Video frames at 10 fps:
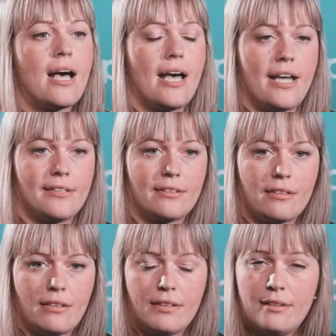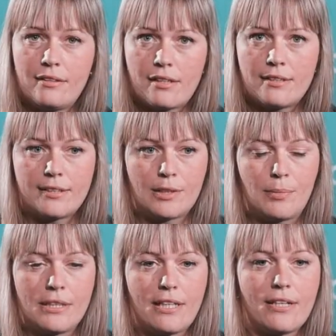and
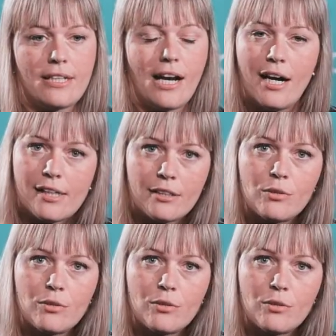interdisciplinary art